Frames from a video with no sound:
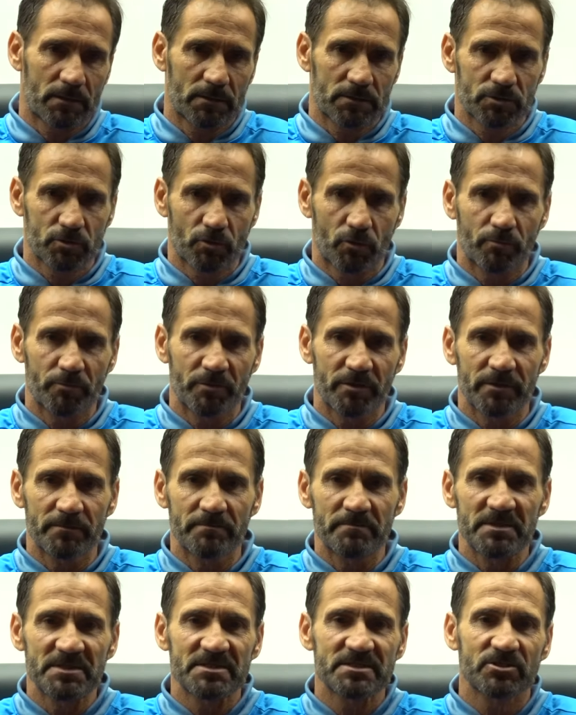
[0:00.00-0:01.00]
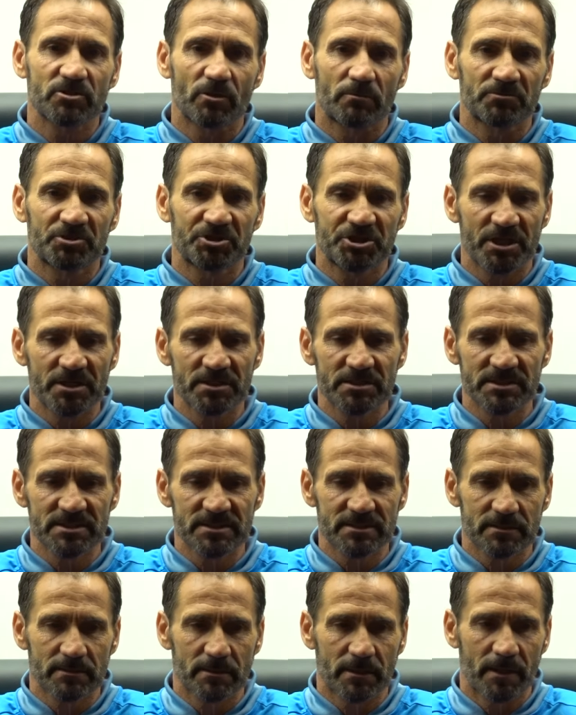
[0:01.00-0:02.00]
So we miss some
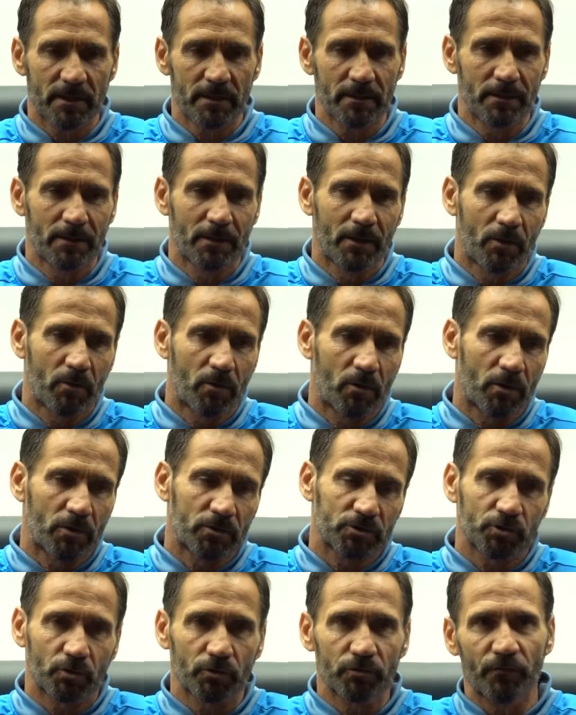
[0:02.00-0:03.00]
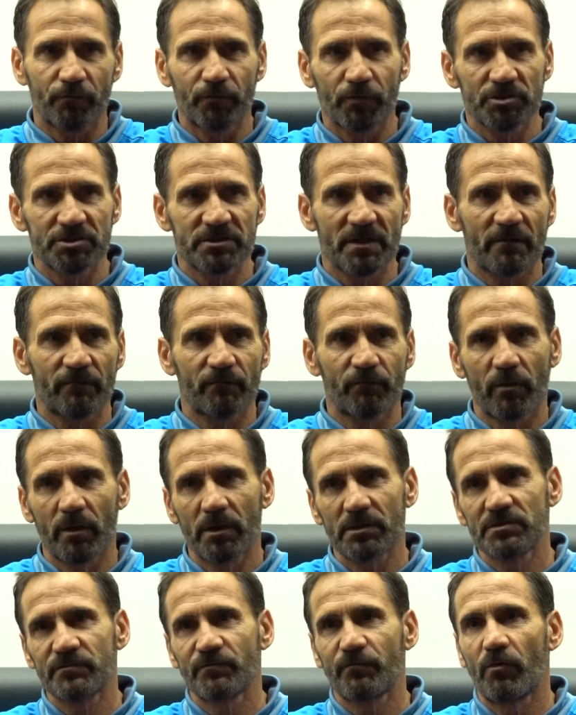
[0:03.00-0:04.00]
chance. So the first half
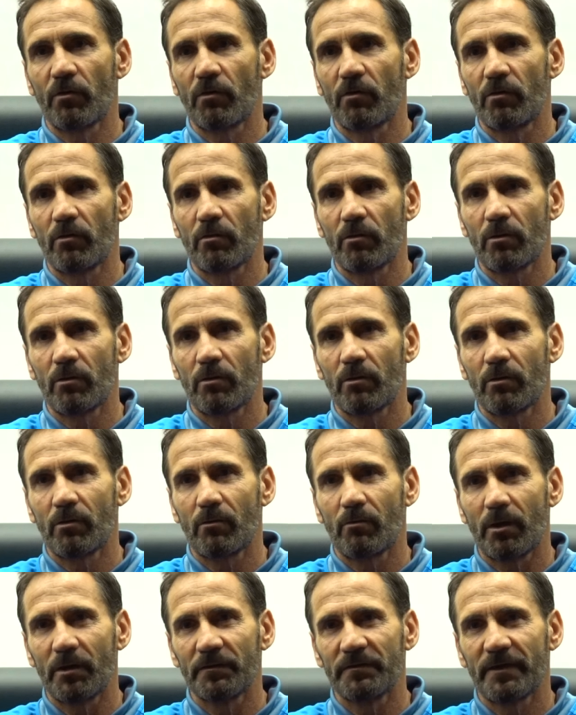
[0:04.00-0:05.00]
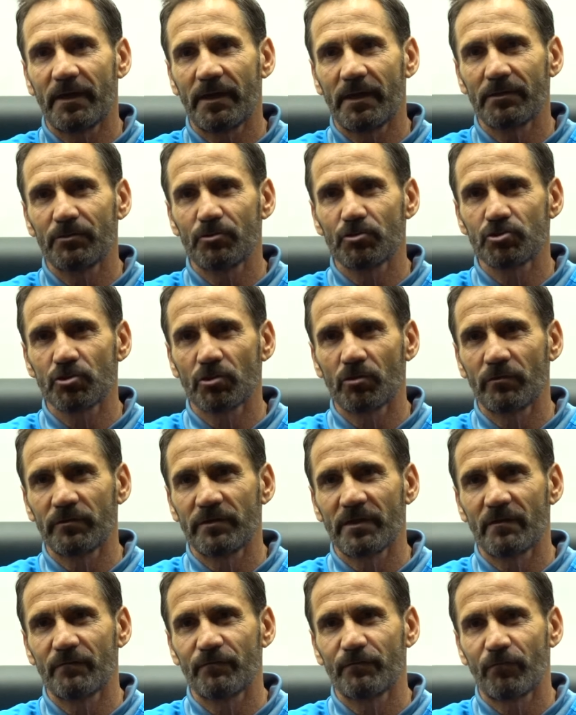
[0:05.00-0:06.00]
was for Rwanda, the
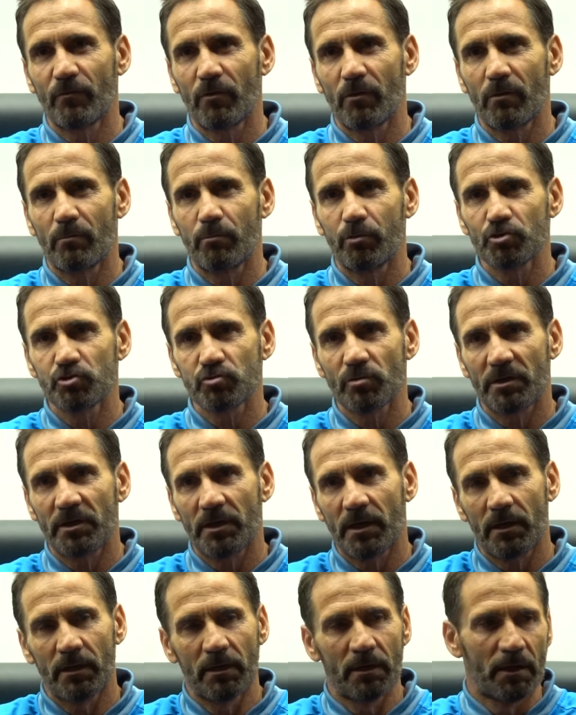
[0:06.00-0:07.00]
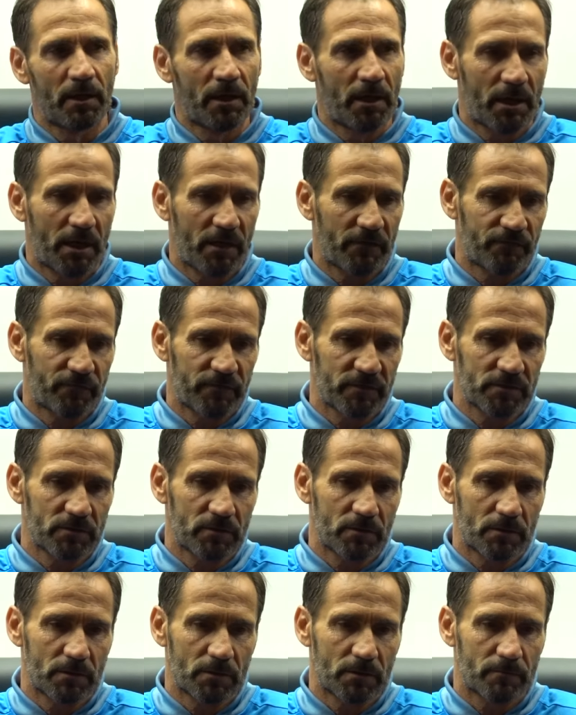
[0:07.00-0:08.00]
second half for Botswana. I think
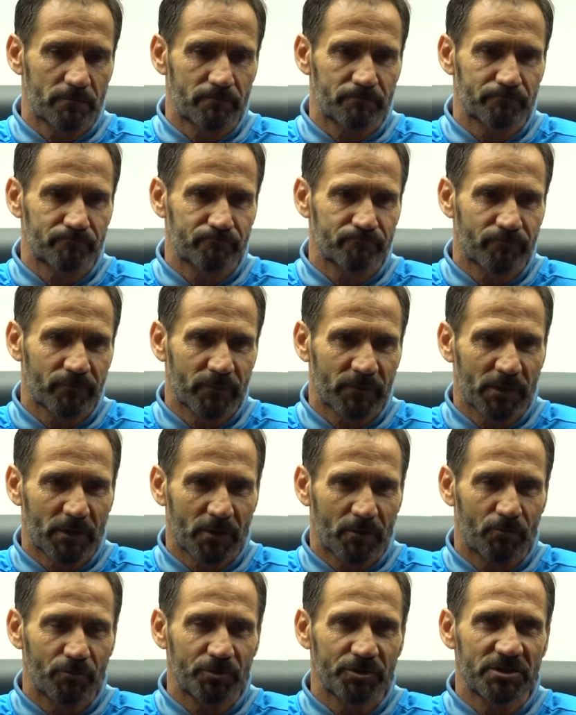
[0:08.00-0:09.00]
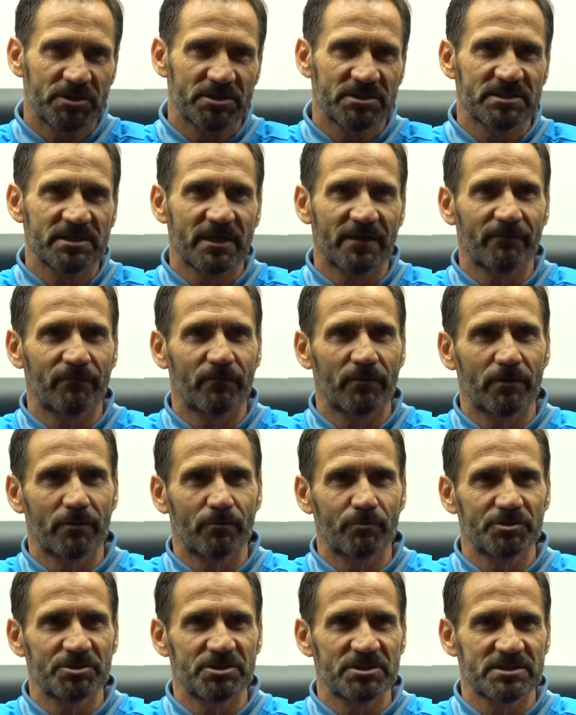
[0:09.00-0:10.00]
we
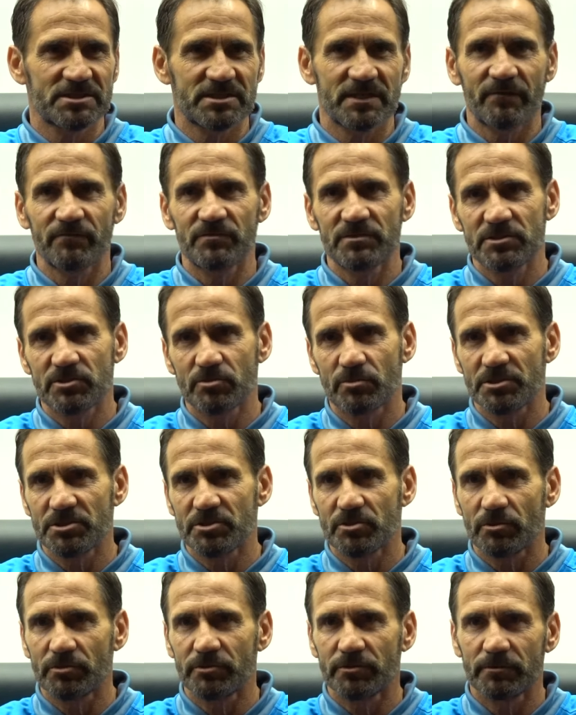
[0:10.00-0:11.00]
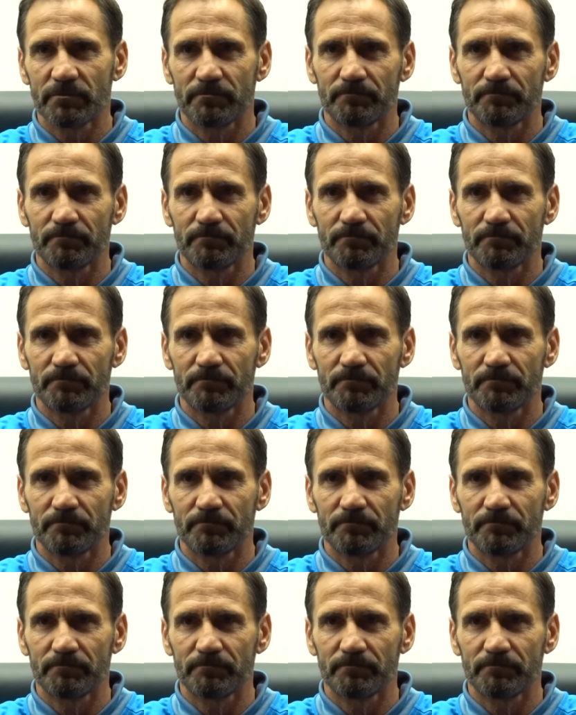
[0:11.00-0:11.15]
deserve this result.